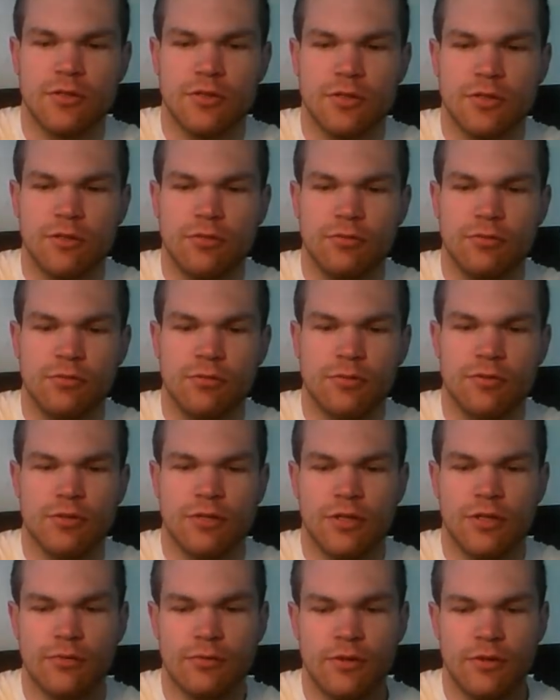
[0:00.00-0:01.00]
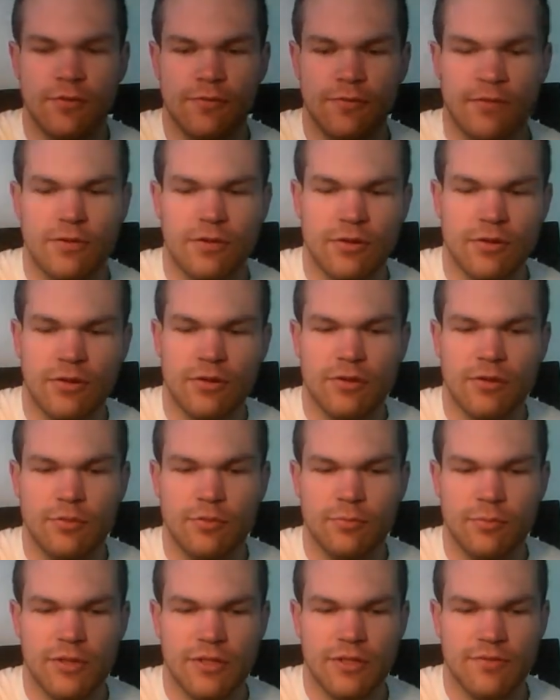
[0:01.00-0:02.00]
to getting rid of a
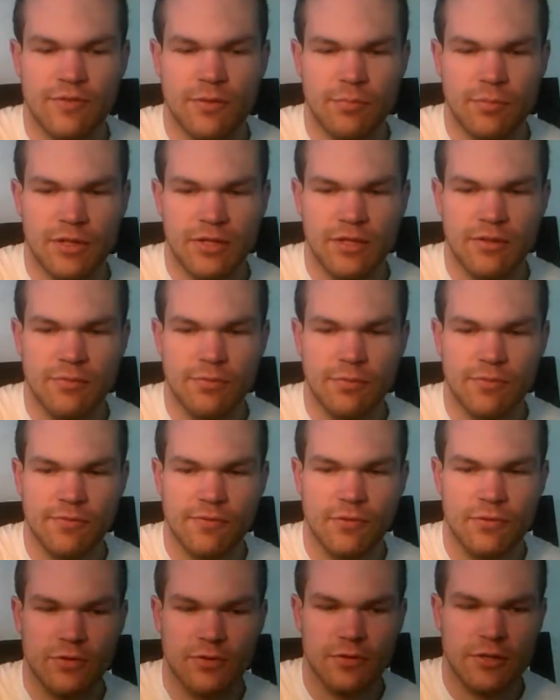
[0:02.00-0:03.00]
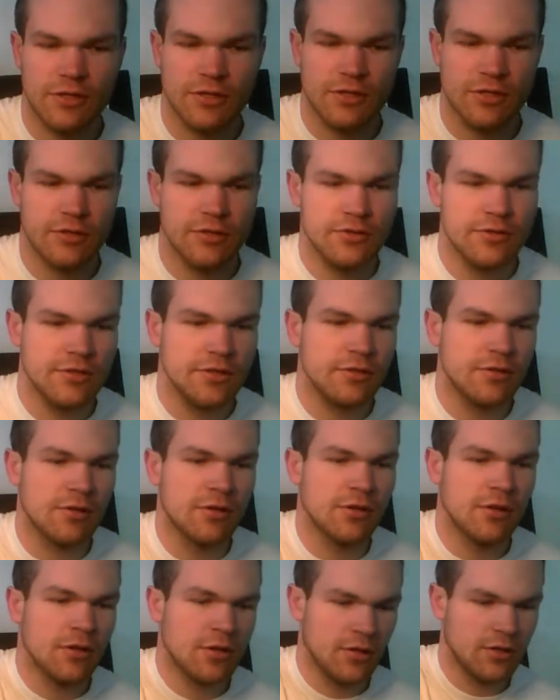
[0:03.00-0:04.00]
little bit of the paint before you actually use it.
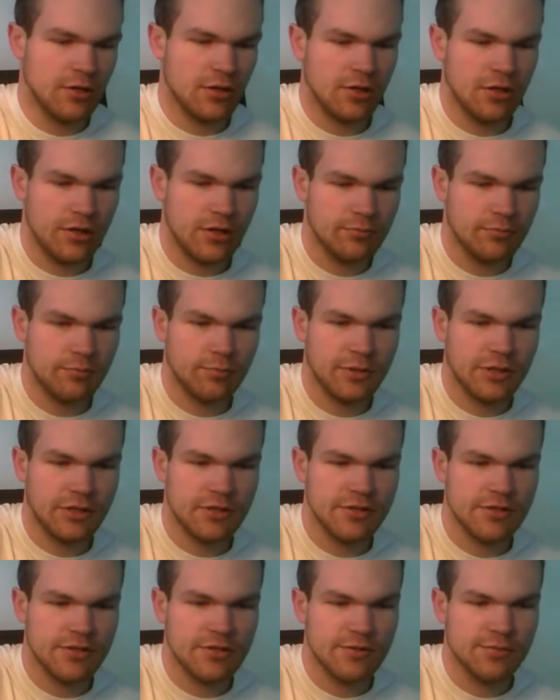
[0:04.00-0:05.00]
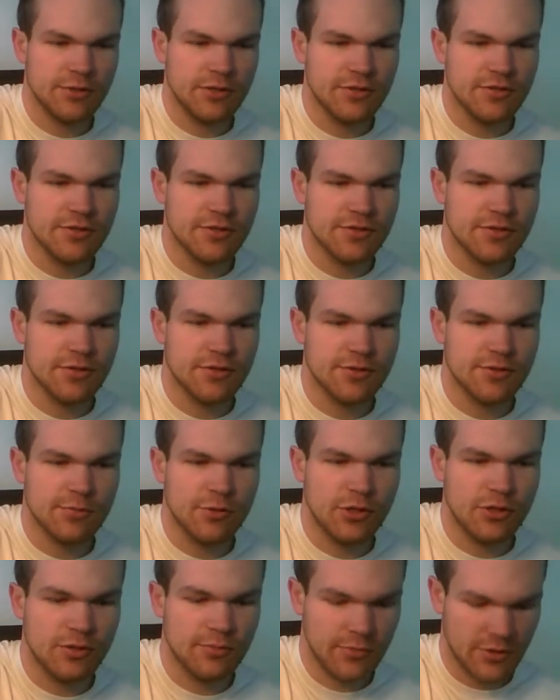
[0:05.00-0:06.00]
And because these models are so
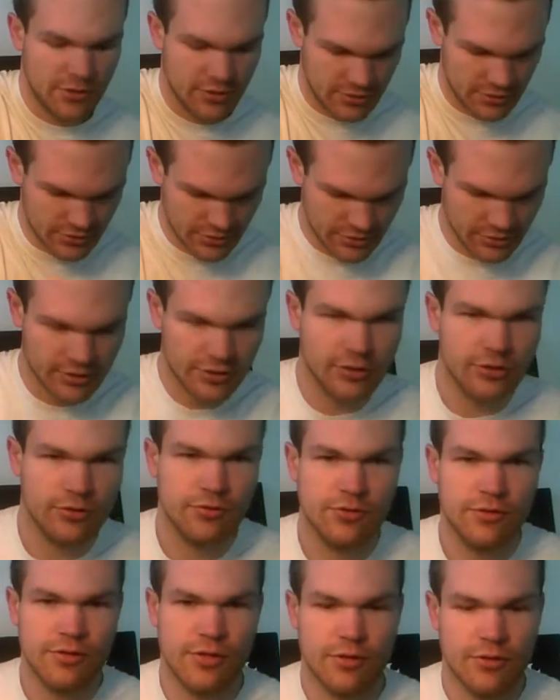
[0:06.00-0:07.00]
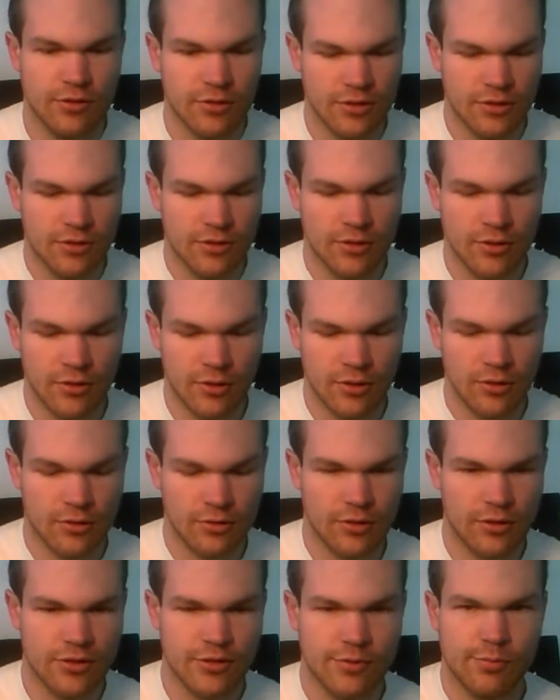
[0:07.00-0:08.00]
small, I'm not actually going to use the
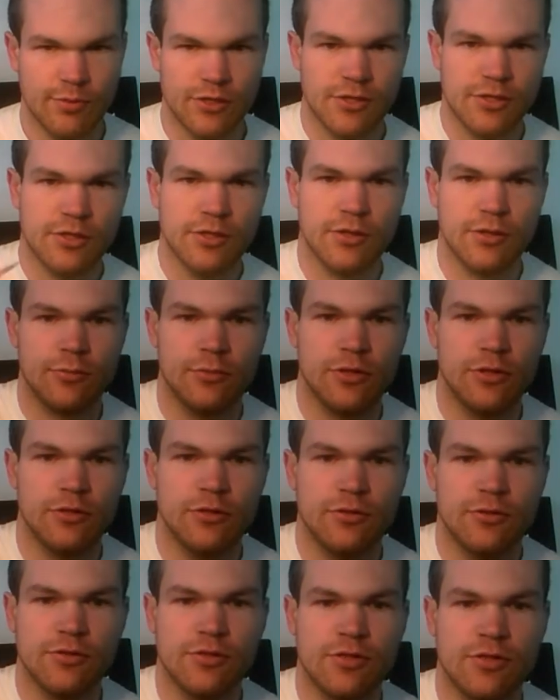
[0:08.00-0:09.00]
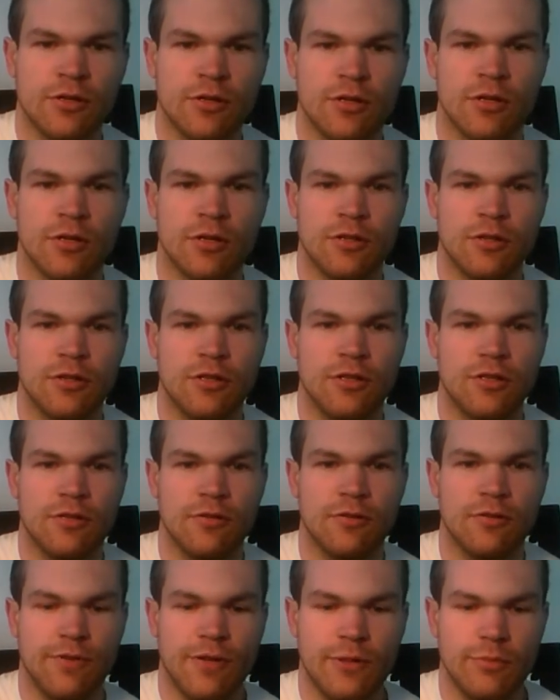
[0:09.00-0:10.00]
larger brush. I'm going to use
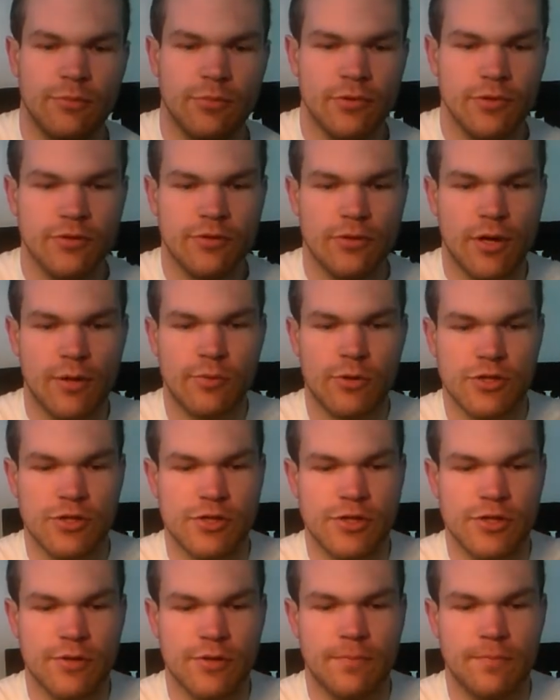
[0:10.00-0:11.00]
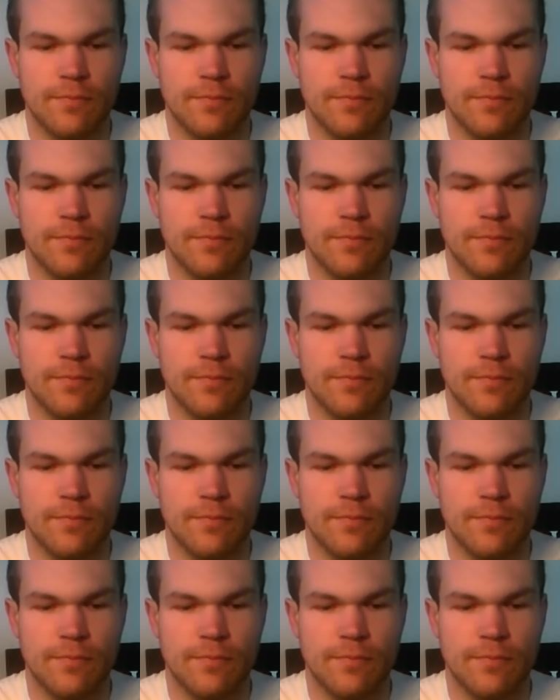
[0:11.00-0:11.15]
the fine point dry brush.